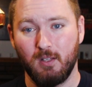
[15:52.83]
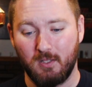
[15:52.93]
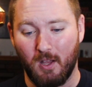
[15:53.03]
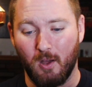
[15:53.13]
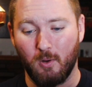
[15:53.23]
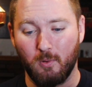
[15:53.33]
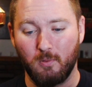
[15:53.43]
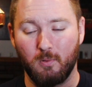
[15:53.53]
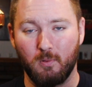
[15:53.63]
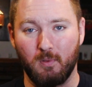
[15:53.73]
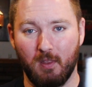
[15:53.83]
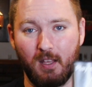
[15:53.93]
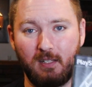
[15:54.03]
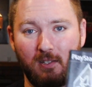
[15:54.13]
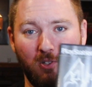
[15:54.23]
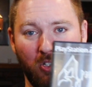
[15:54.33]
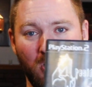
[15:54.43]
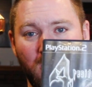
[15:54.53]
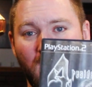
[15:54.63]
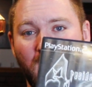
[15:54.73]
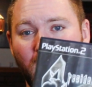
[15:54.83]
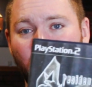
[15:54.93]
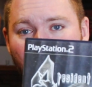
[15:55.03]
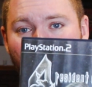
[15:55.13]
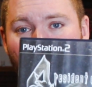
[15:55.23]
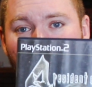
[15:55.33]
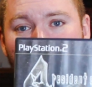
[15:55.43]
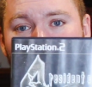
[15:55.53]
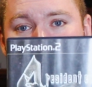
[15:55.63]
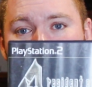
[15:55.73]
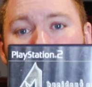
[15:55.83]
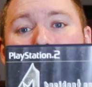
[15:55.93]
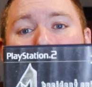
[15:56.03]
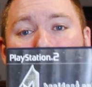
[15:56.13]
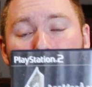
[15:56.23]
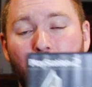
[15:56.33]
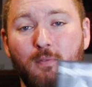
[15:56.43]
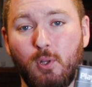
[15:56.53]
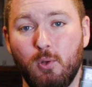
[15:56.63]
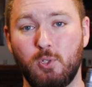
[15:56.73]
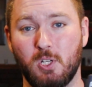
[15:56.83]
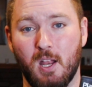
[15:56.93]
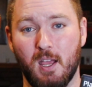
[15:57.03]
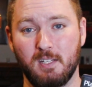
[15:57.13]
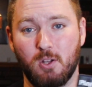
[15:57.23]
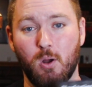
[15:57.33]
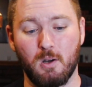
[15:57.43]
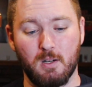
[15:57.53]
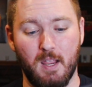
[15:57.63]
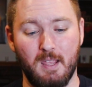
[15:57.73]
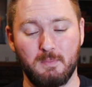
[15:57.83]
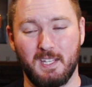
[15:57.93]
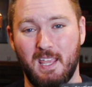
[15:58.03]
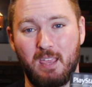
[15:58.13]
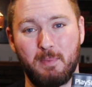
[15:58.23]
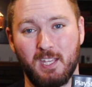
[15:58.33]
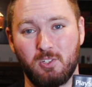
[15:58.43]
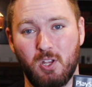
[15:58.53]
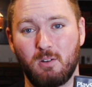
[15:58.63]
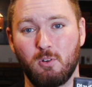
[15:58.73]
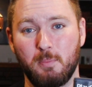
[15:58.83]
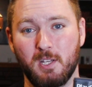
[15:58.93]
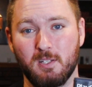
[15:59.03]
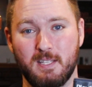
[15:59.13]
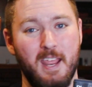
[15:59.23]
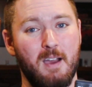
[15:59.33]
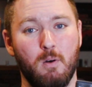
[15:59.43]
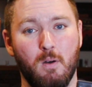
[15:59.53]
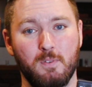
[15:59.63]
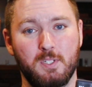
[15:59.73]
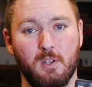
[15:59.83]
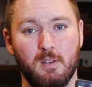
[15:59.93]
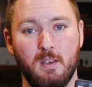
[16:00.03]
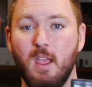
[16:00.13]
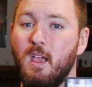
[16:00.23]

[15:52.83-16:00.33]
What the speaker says: So this, just like the original Resident Evil, revolutionized horror games and gaming in general, because now all of a sudden